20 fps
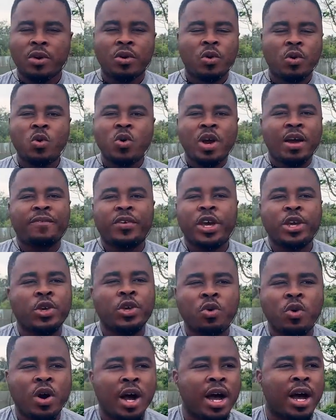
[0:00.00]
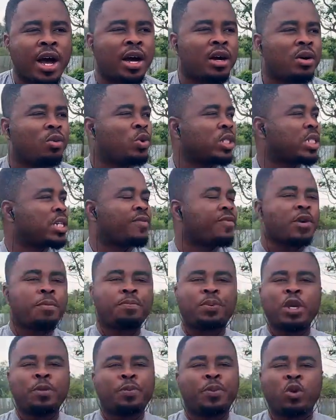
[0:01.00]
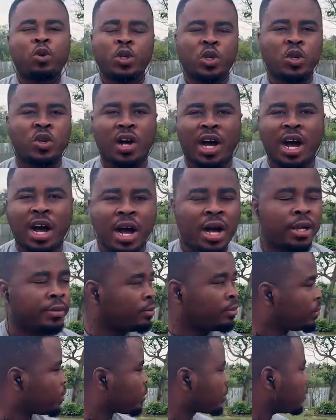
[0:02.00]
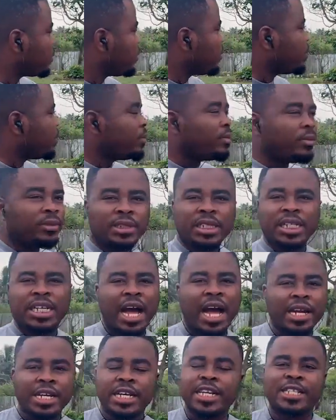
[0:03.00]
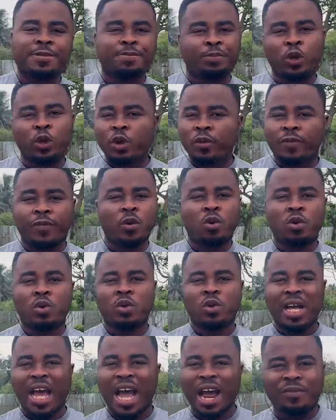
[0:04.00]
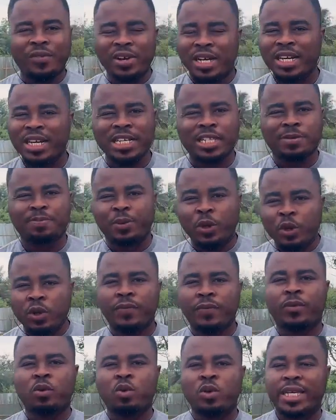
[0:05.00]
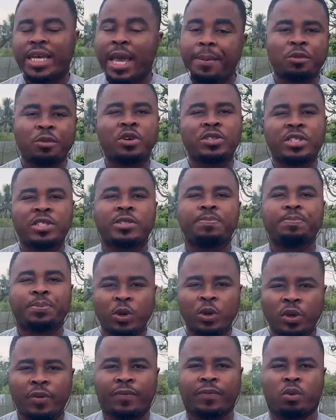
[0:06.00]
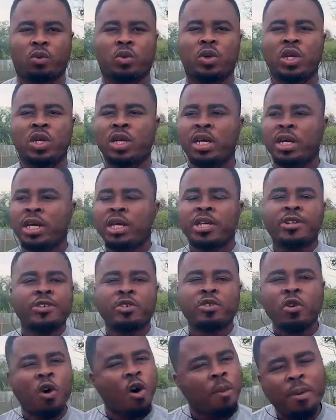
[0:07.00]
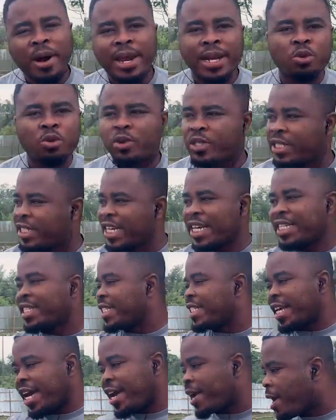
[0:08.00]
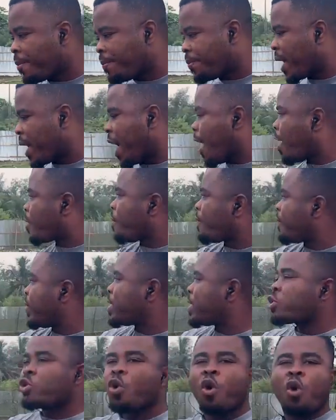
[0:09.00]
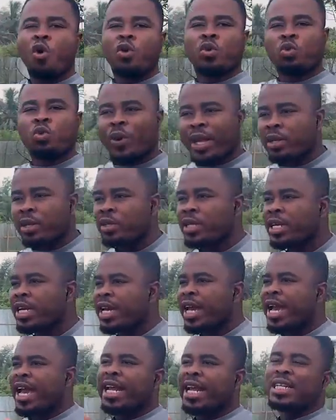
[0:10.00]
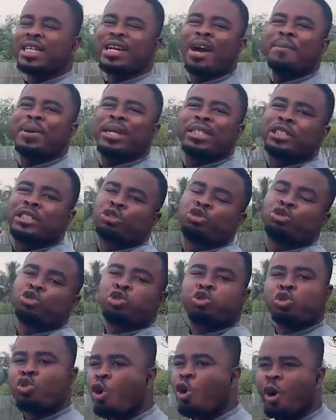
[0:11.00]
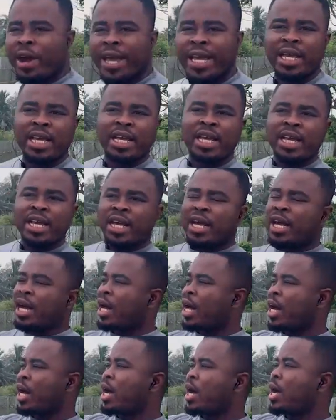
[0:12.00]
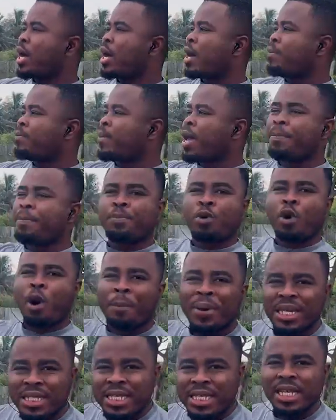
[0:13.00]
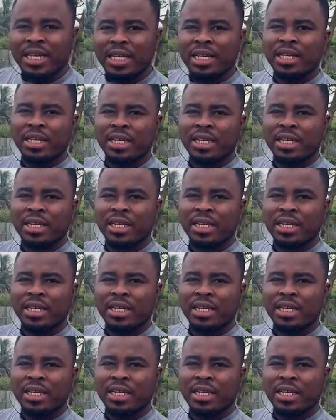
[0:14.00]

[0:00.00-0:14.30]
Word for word: Whoever you are, whichever people you are, Ghana is beautiful, Africa is beautiful, Cape Coast is beautiful. Nobody will just get up out of his own will and come and destroy a property